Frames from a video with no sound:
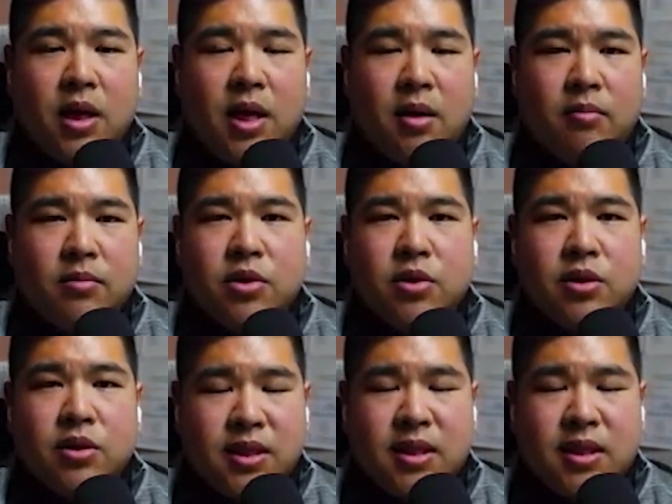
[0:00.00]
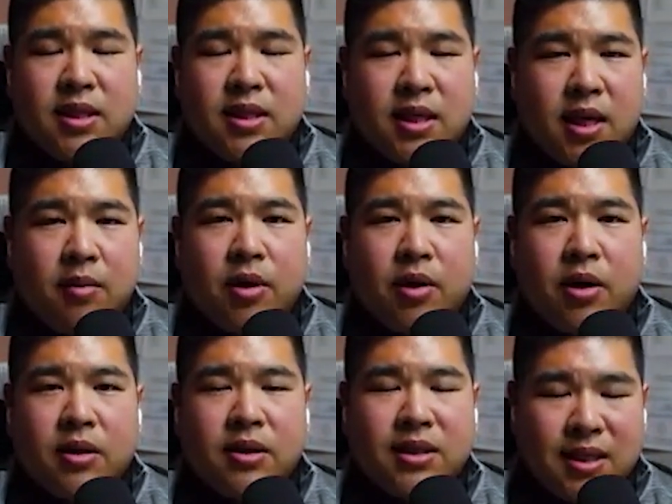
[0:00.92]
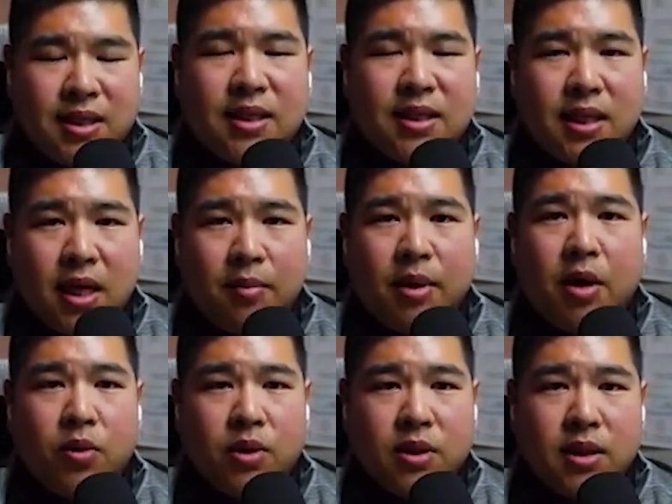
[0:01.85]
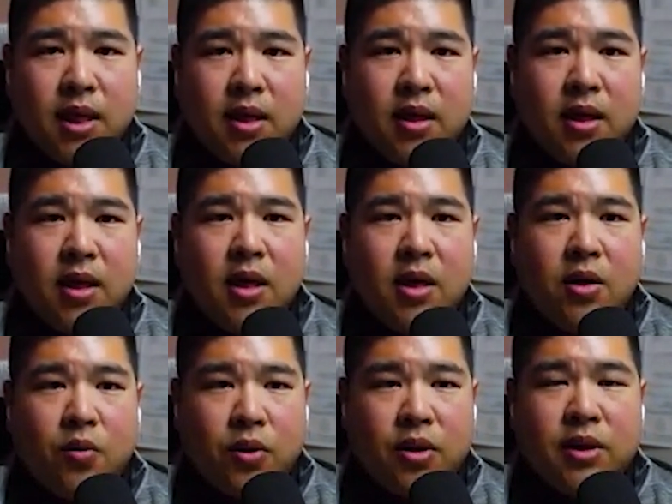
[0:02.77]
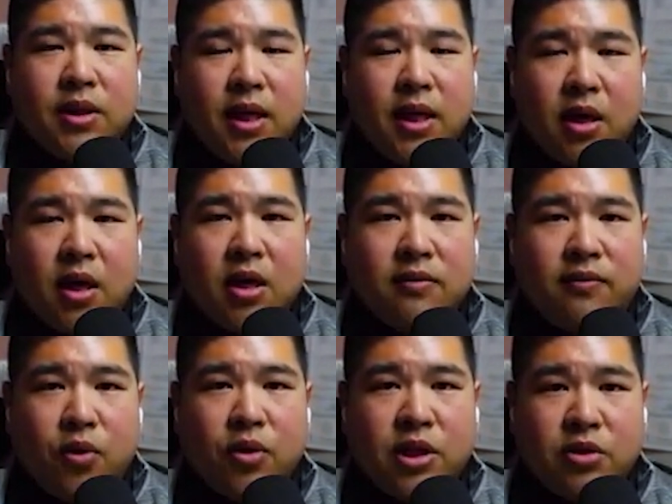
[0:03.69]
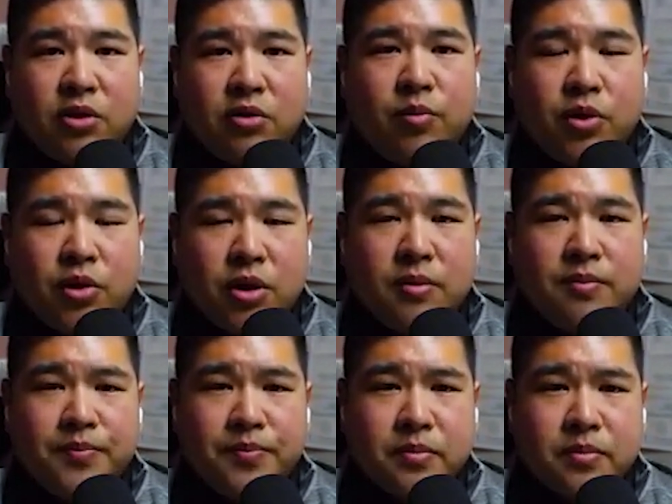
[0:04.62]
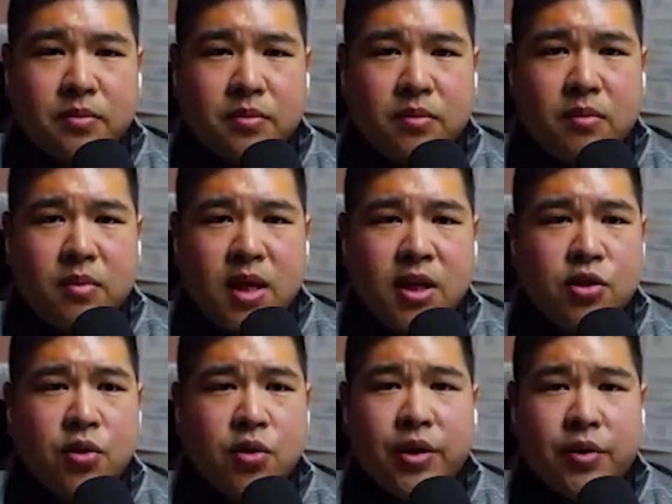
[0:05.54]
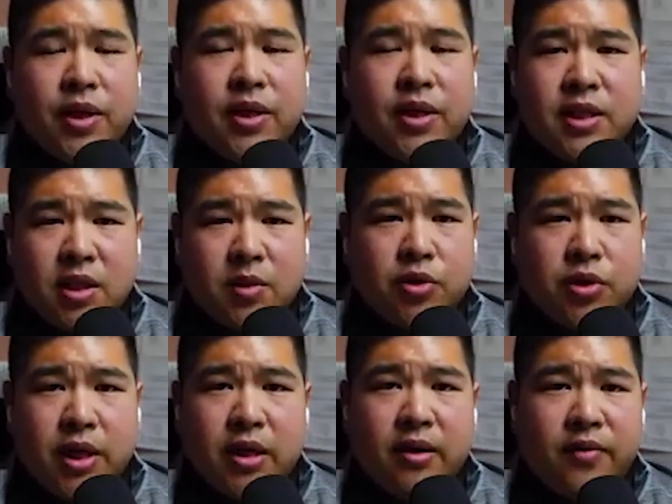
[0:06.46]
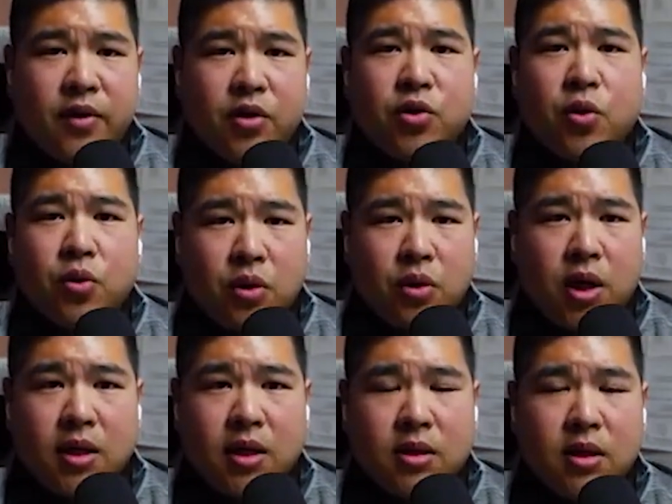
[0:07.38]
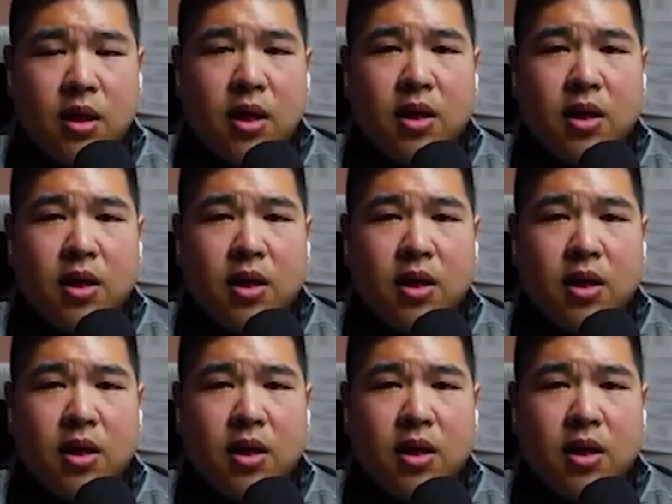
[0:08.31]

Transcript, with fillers: um, so statistic came out, statistic came out once again, real estate cost for distribution is only three to 6% of their total cost.